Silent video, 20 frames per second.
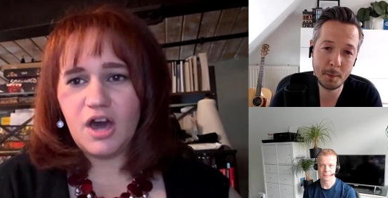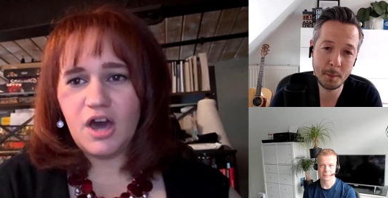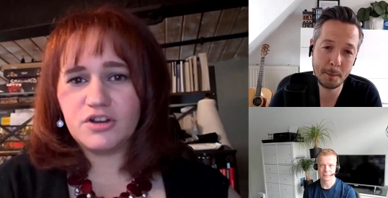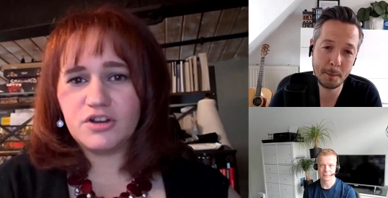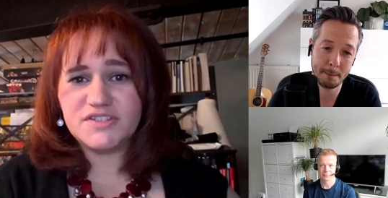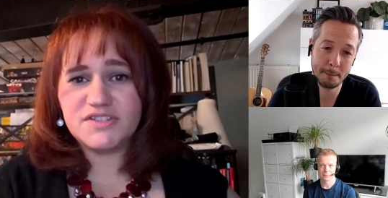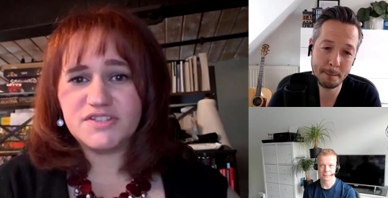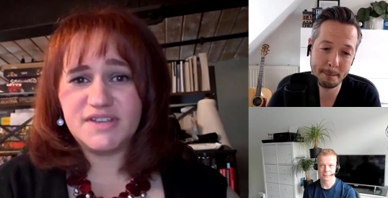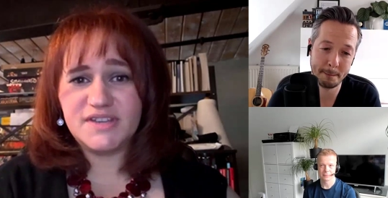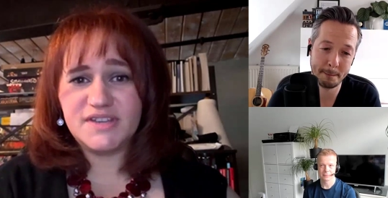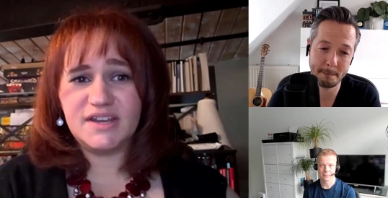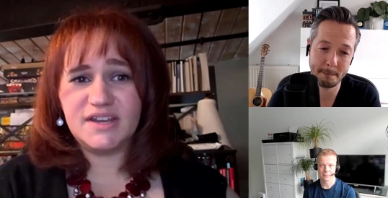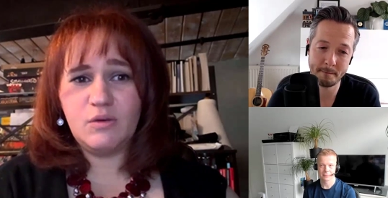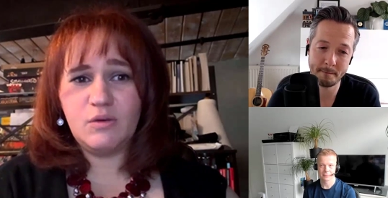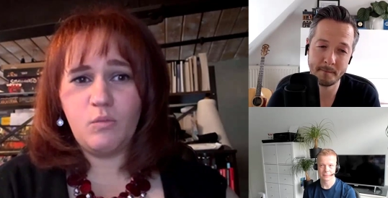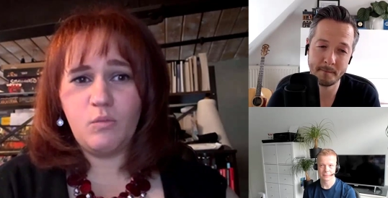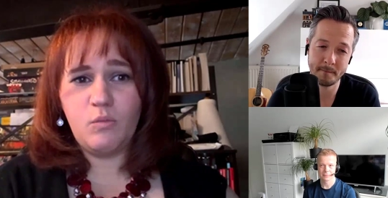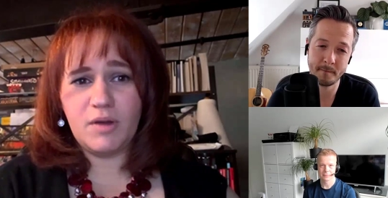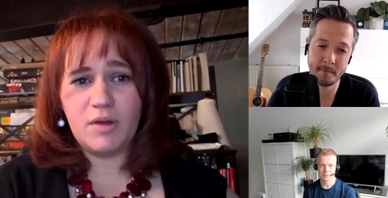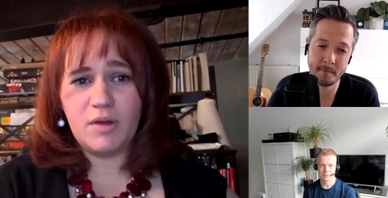
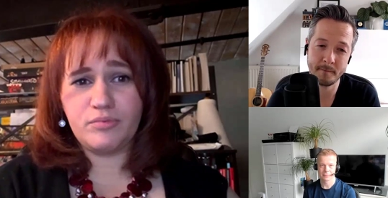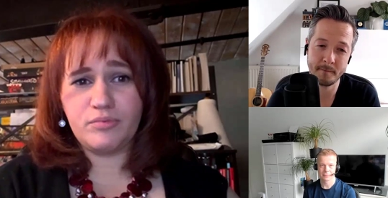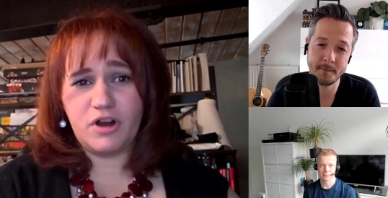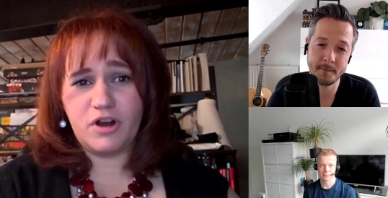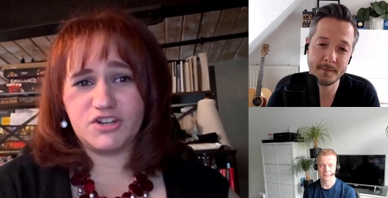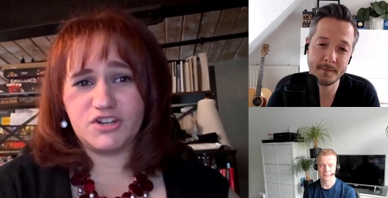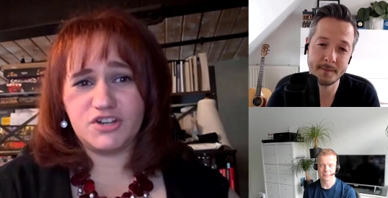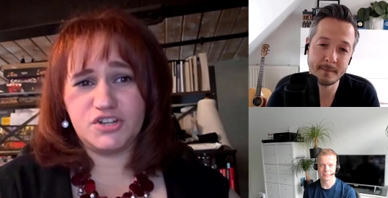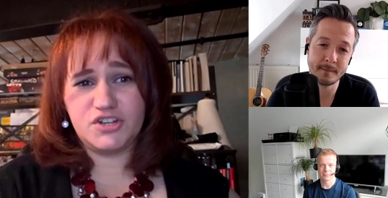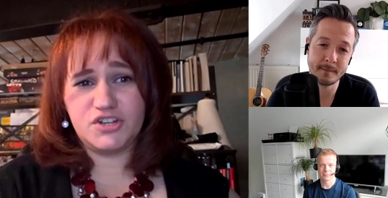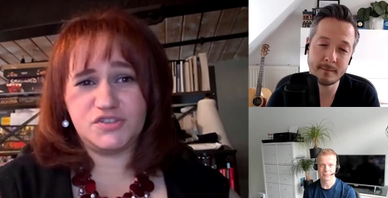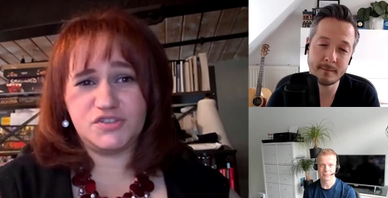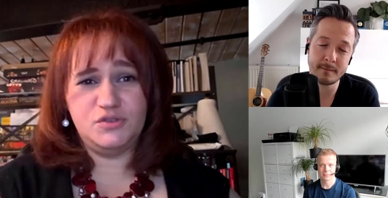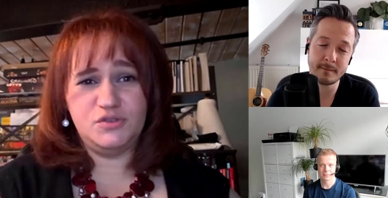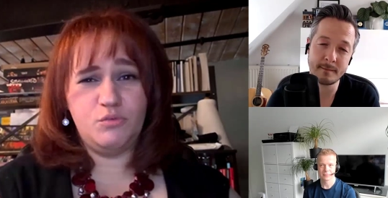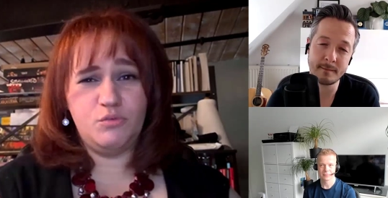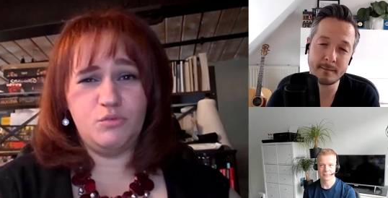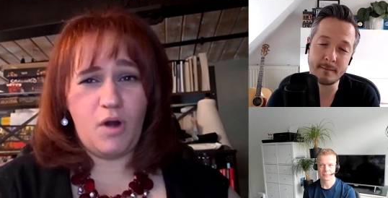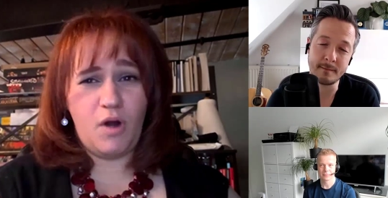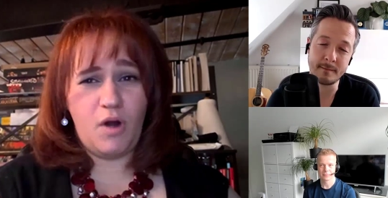Speaker 1: Understanding what
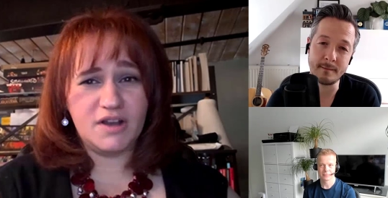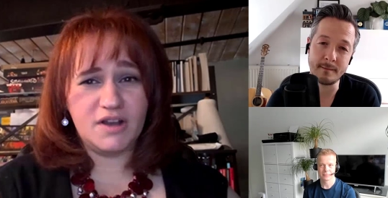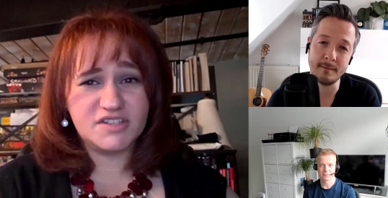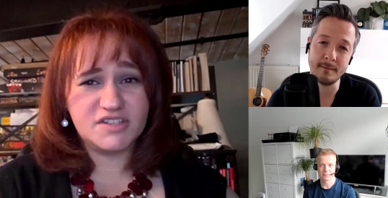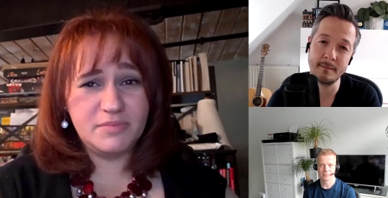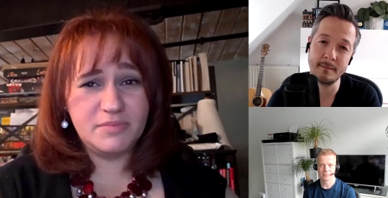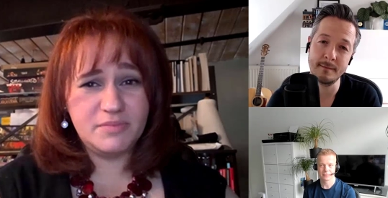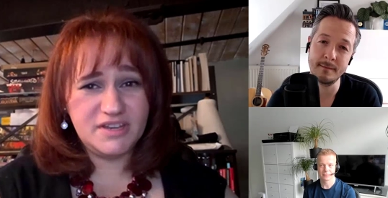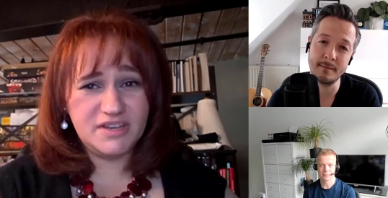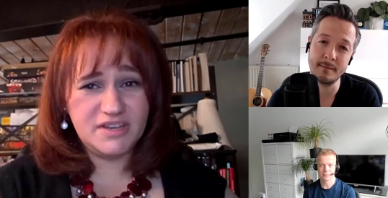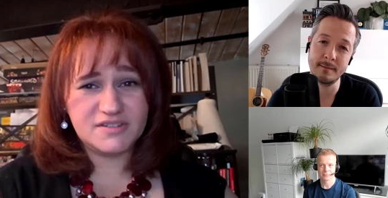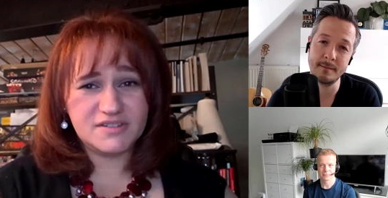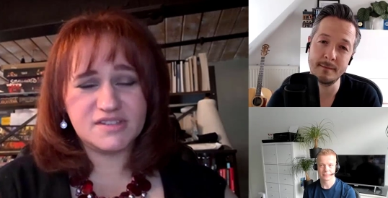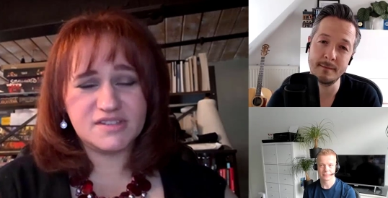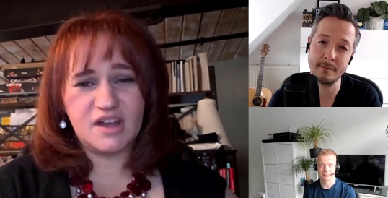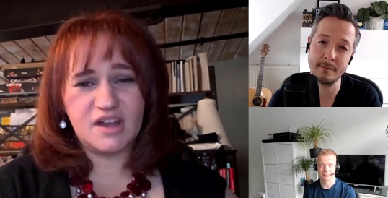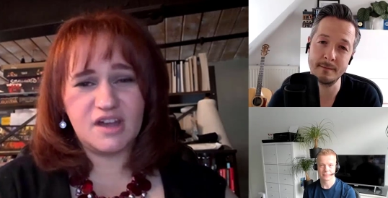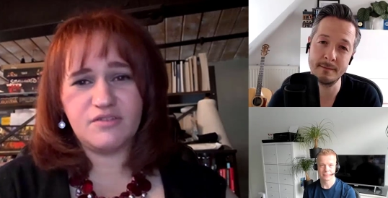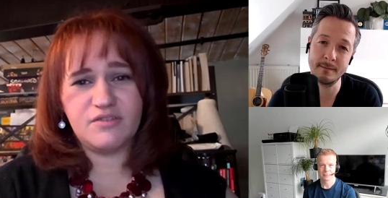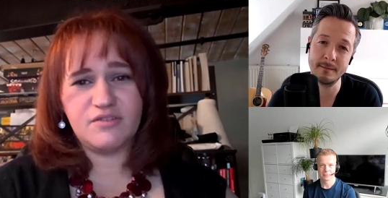projects you want to be
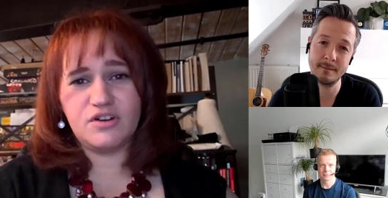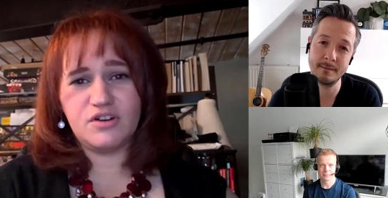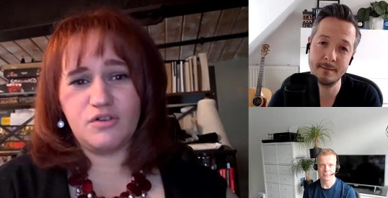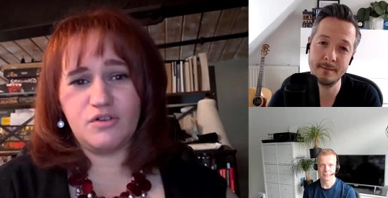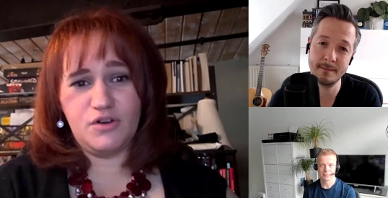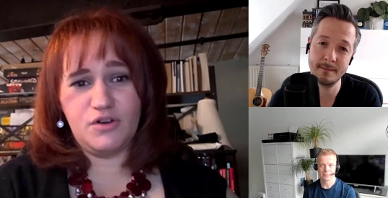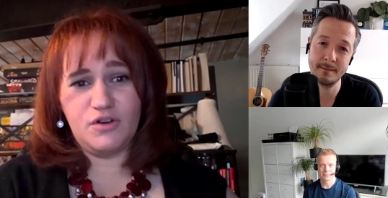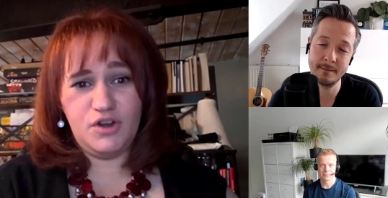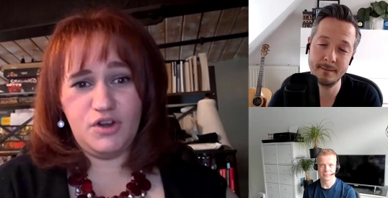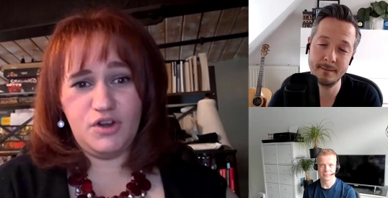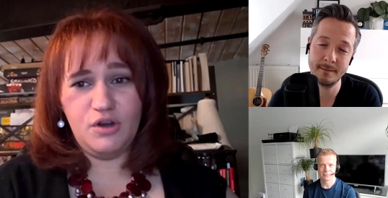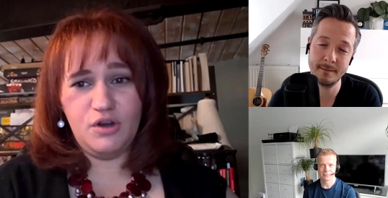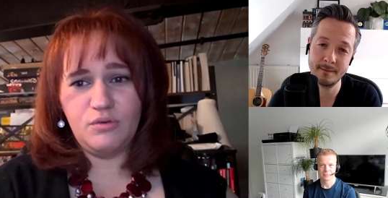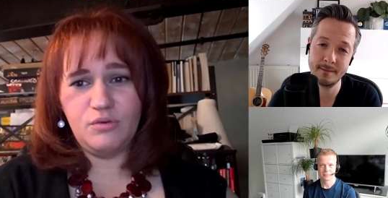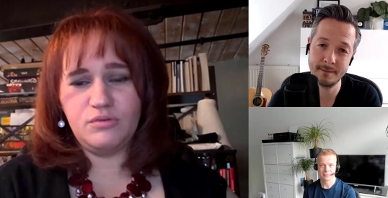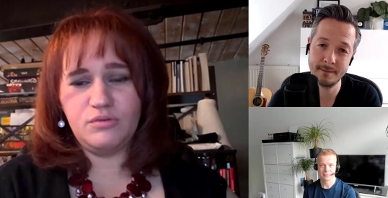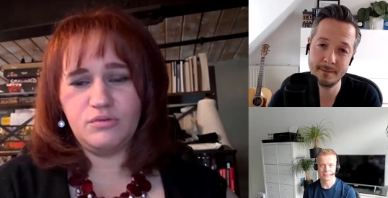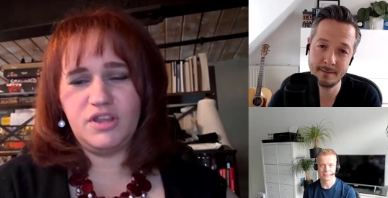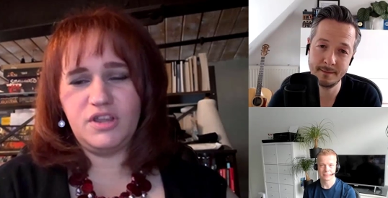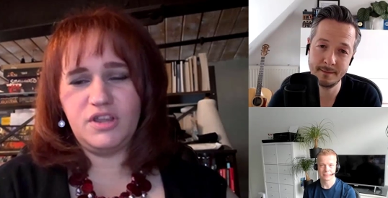discovered or
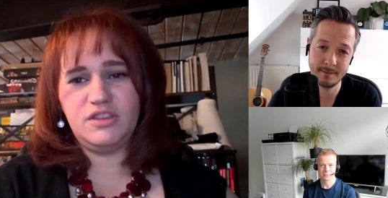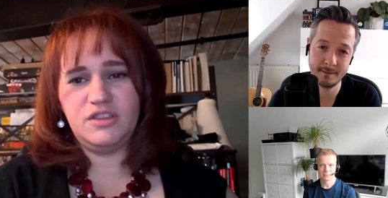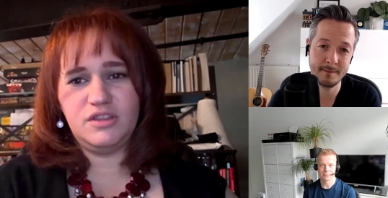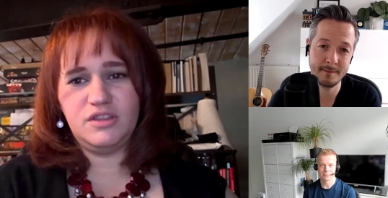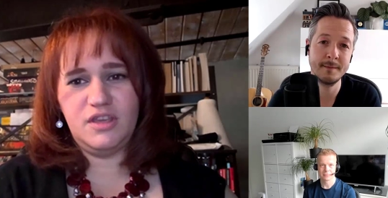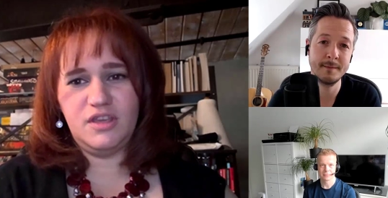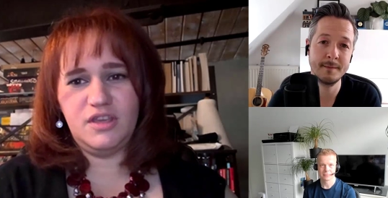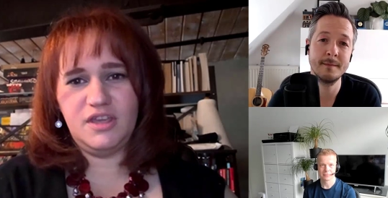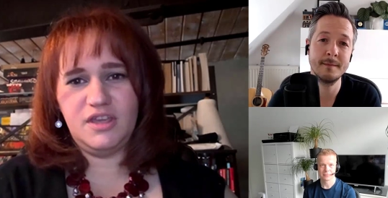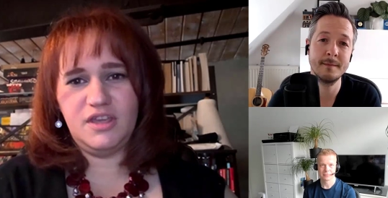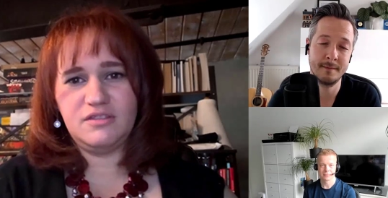known in the